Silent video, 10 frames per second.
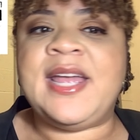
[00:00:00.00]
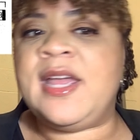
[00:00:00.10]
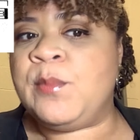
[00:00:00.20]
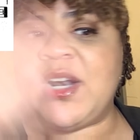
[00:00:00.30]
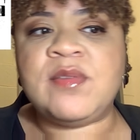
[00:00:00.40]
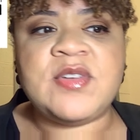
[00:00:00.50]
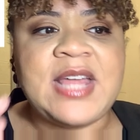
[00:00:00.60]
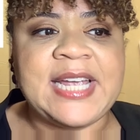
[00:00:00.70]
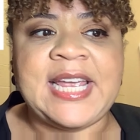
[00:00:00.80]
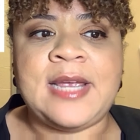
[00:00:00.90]
And whenever
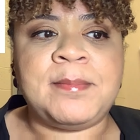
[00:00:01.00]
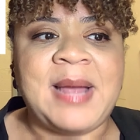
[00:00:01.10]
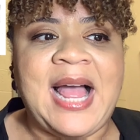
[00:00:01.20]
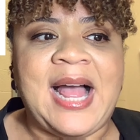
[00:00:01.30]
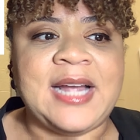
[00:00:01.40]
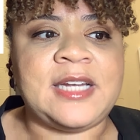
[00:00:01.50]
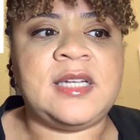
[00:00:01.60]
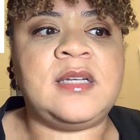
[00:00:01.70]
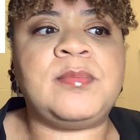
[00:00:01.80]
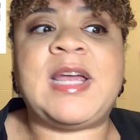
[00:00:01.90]
that came back,
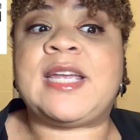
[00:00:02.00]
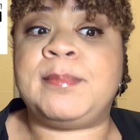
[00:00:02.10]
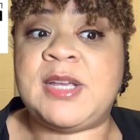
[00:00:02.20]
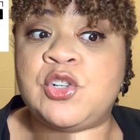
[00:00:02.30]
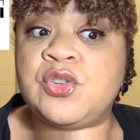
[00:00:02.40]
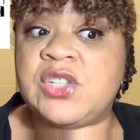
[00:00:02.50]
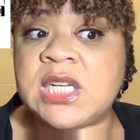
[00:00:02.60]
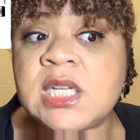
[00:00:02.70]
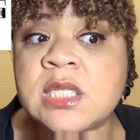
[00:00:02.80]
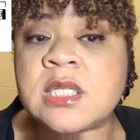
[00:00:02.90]
like in measure
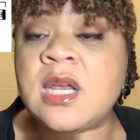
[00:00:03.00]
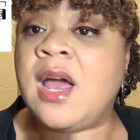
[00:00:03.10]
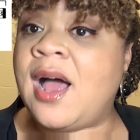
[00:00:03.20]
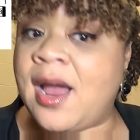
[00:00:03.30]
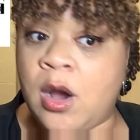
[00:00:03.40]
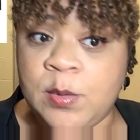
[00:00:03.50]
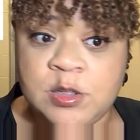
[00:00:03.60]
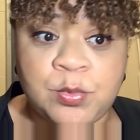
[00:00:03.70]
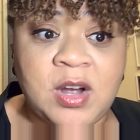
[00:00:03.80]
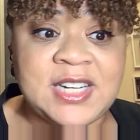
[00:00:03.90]
6, I always
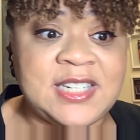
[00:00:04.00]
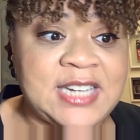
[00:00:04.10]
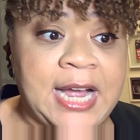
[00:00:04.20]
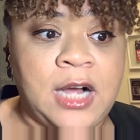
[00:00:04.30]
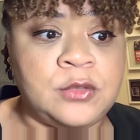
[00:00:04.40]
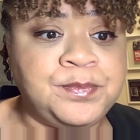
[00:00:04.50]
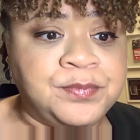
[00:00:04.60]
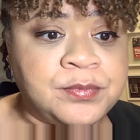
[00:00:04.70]
brought it down